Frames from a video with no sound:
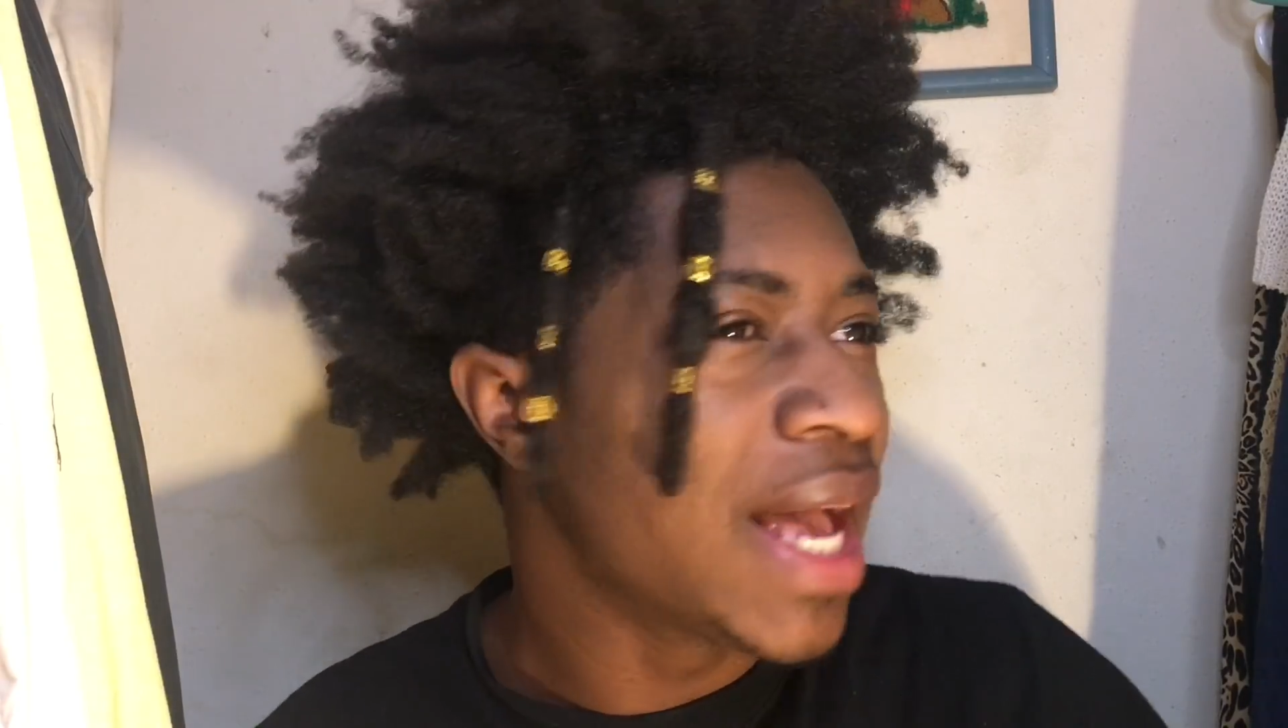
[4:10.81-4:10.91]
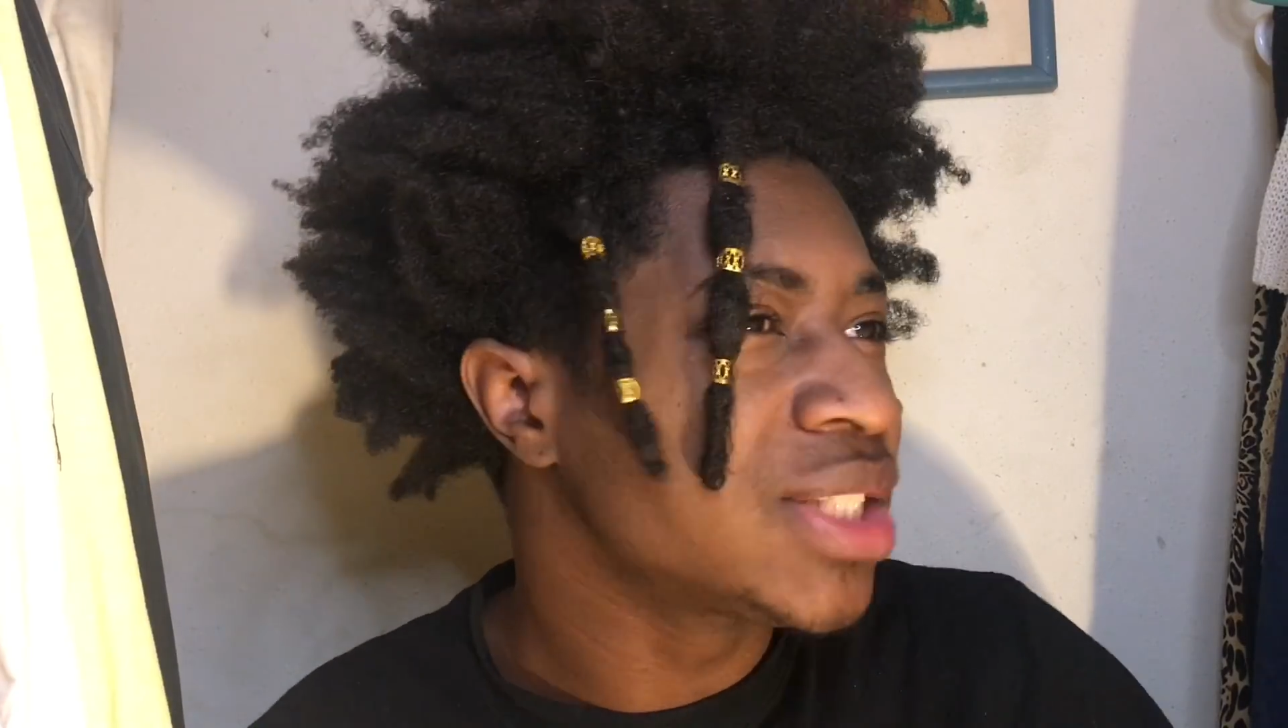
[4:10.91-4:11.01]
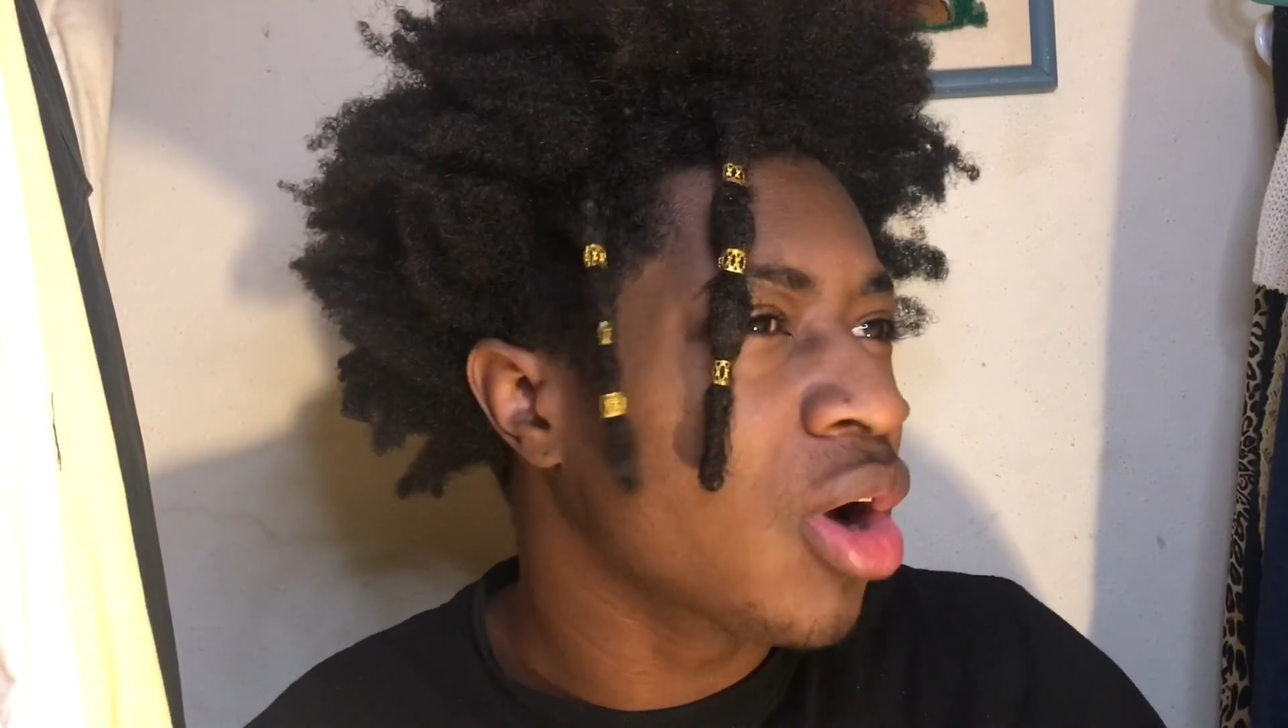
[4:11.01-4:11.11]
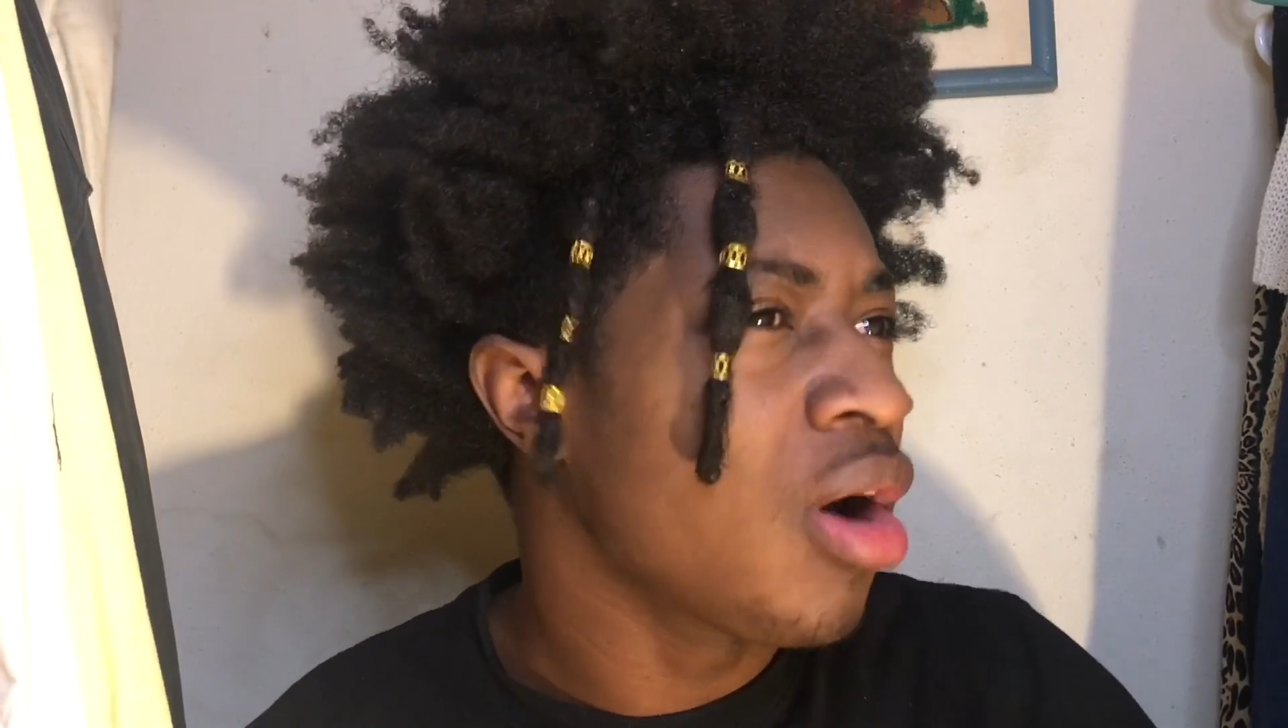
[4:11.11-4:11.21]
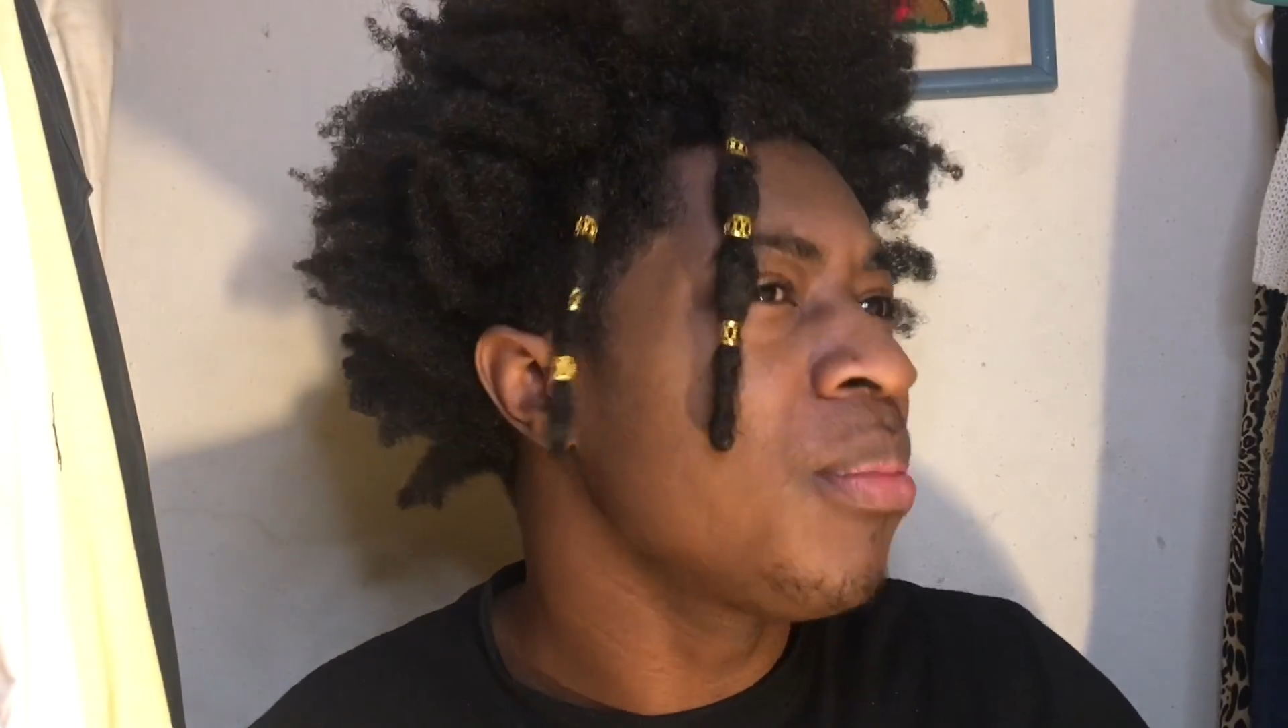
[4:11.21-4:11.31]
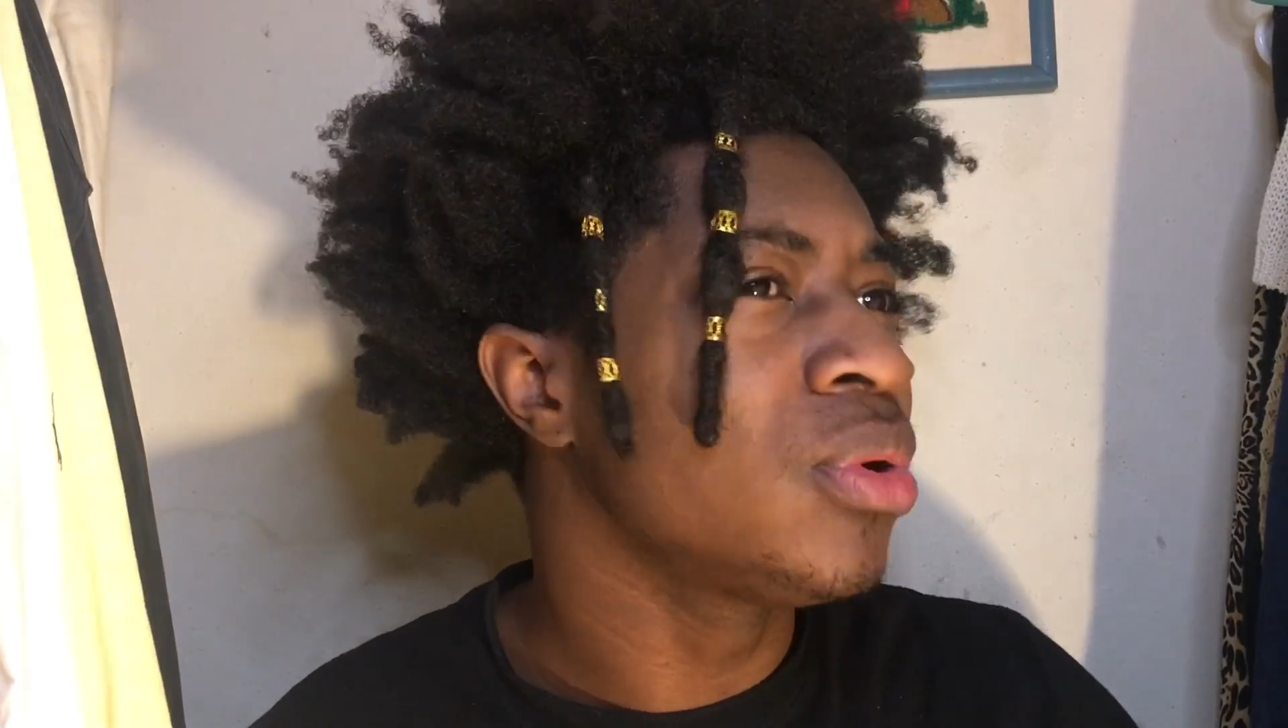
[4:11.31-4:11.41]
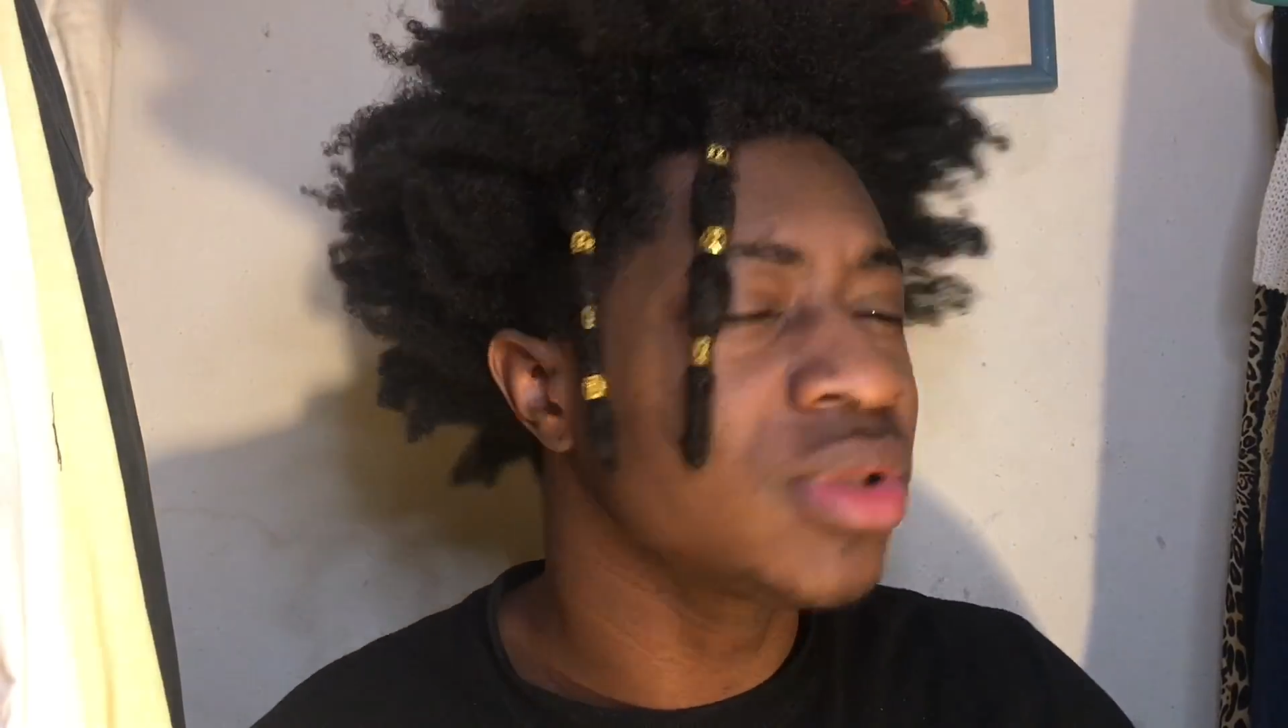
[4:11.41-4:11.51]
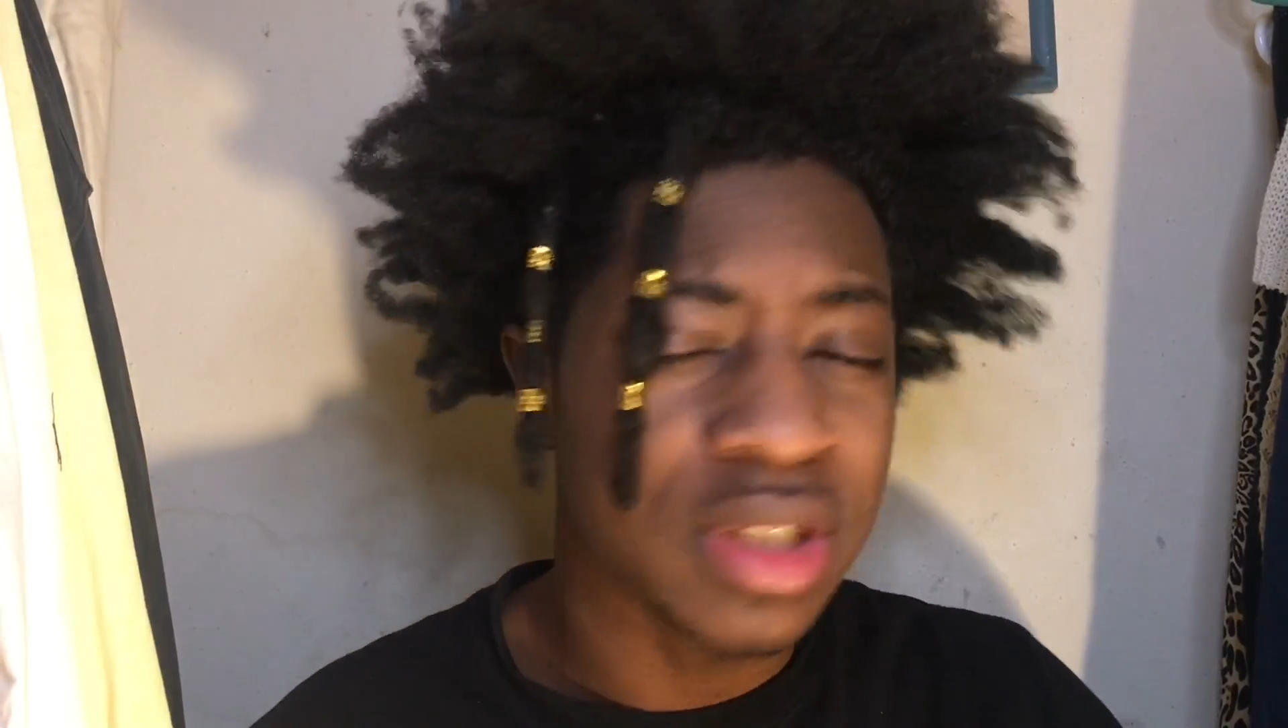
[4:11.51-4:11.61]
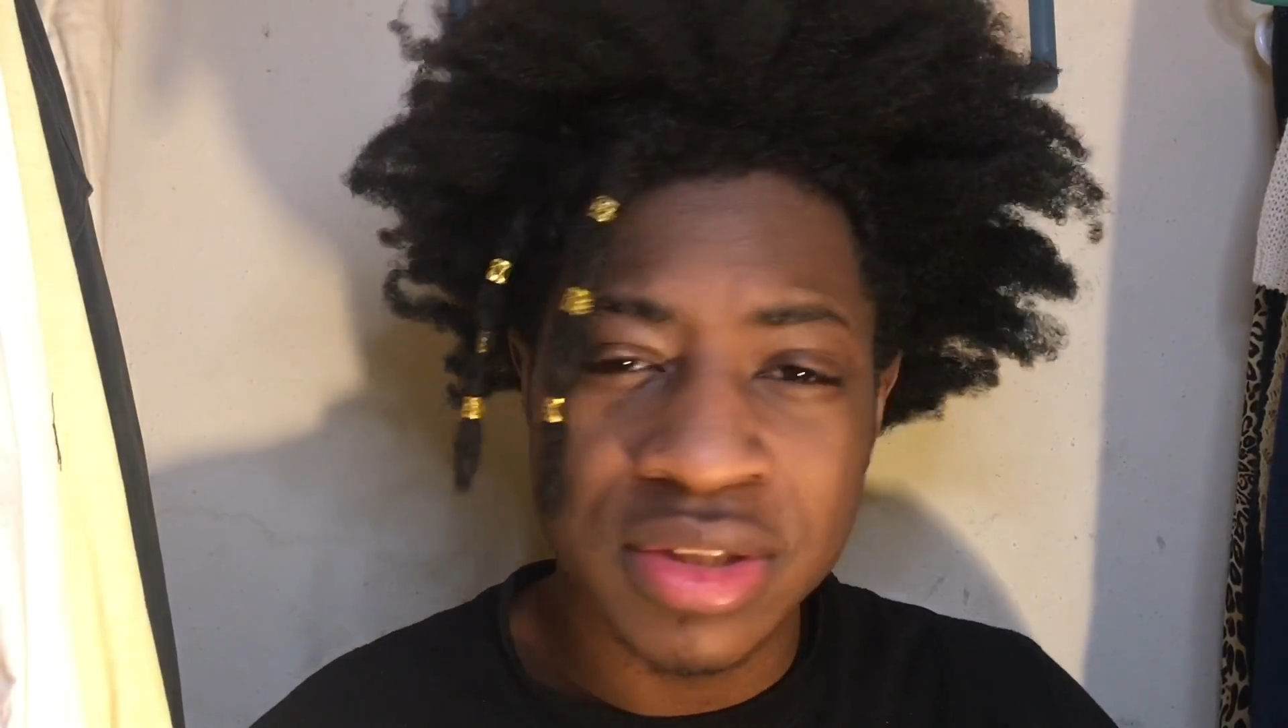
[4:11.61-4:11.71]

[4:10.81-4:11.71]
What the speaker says: As almost